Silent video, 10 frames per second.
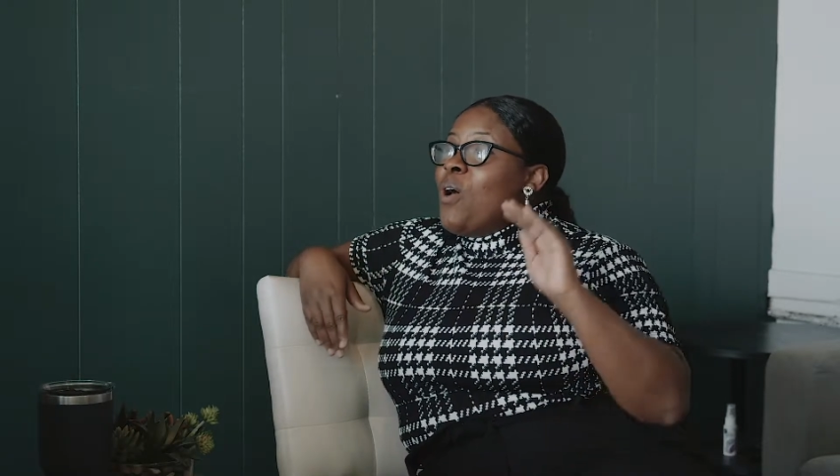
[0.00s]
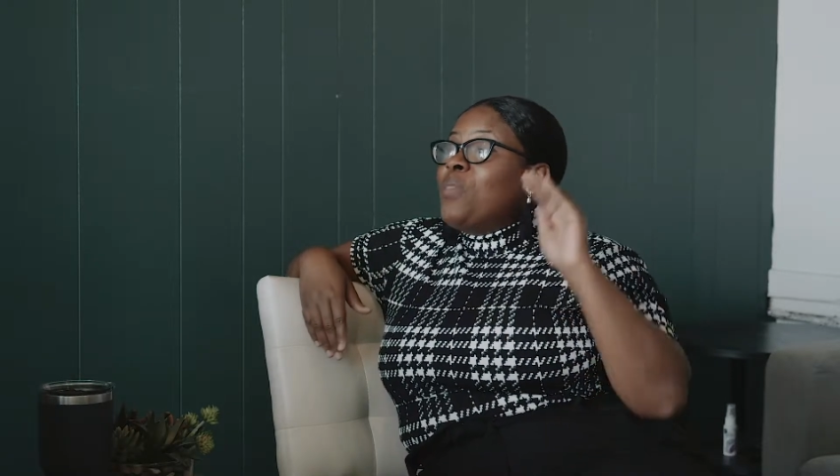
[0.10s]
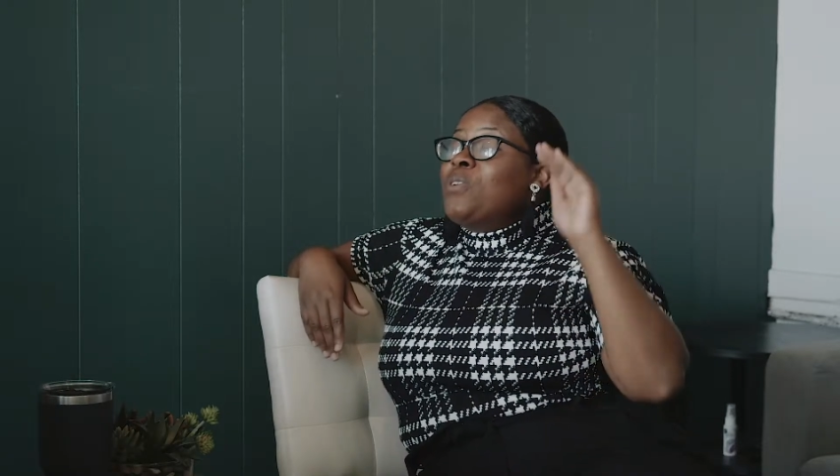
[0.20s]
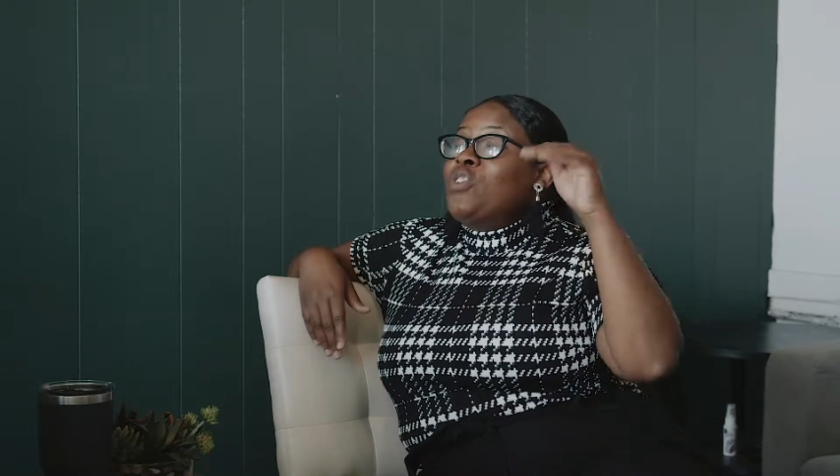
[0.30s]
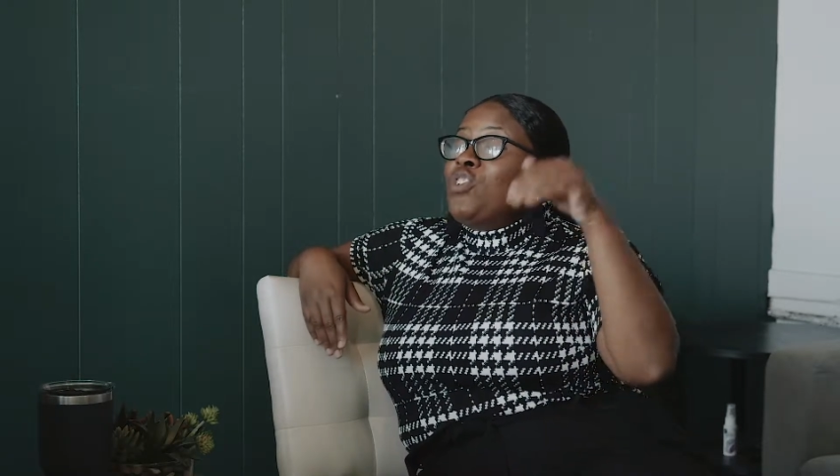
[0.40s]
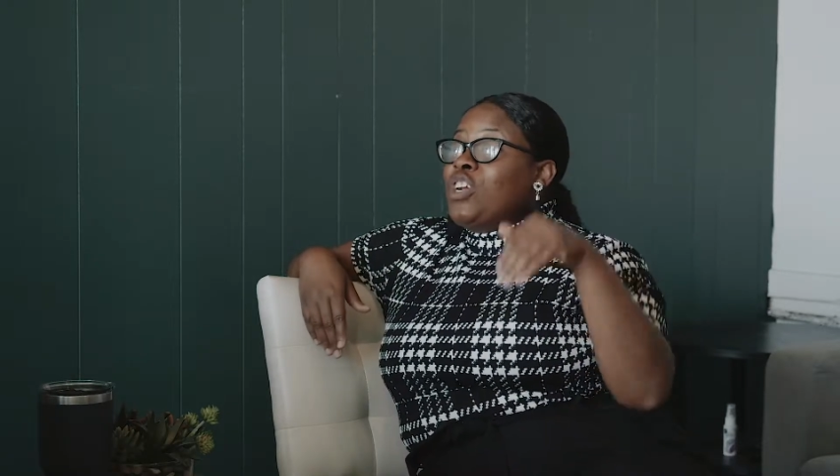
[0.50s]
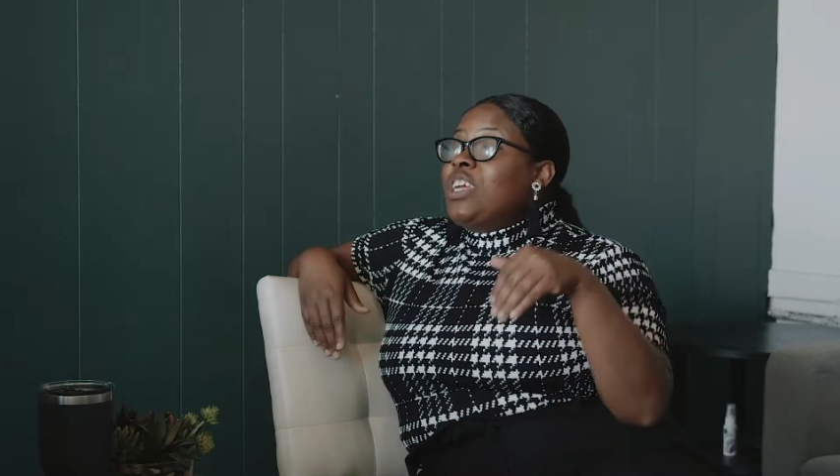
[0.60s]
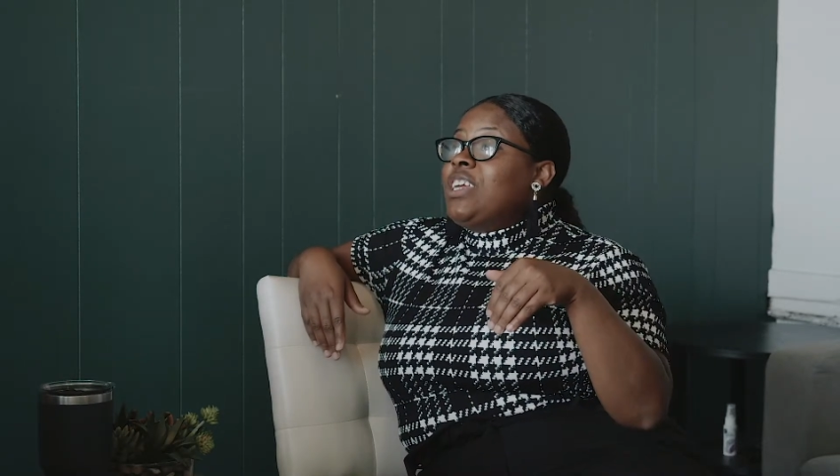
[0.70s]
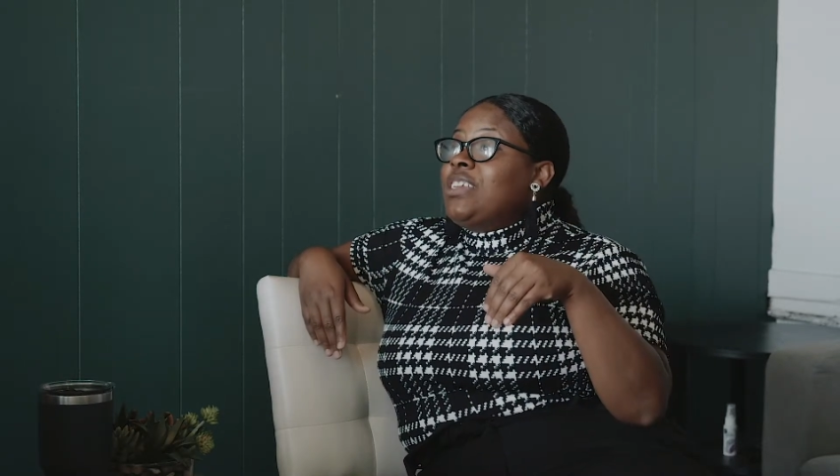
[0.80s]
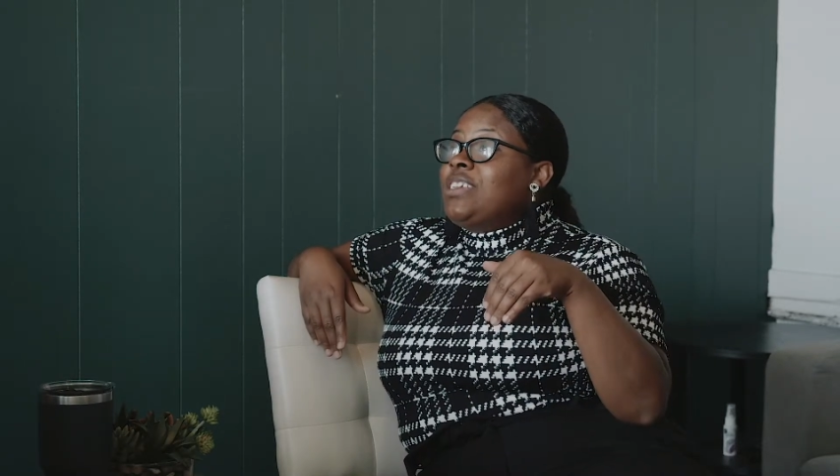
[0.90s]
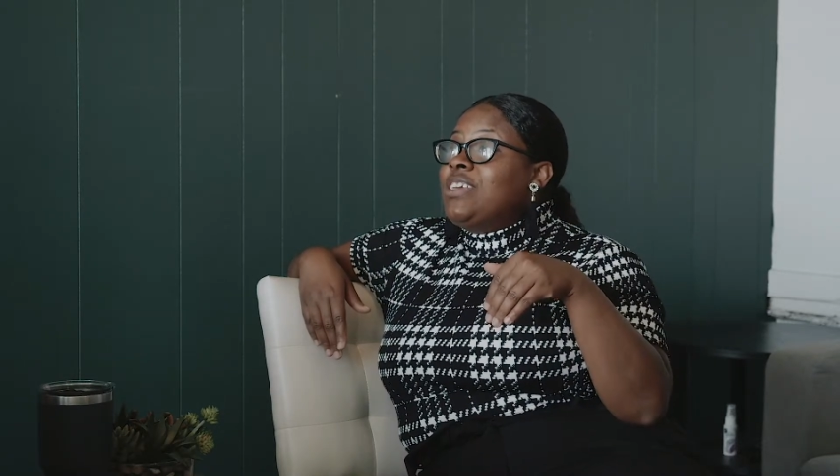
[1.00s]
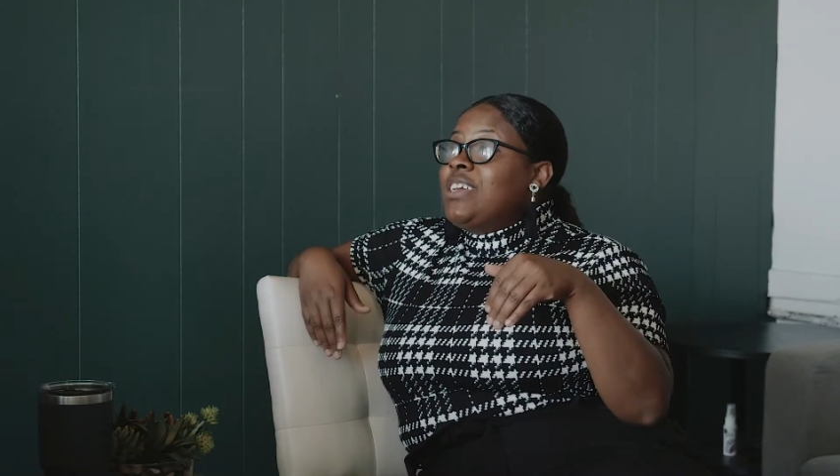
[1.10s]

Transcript: on the street.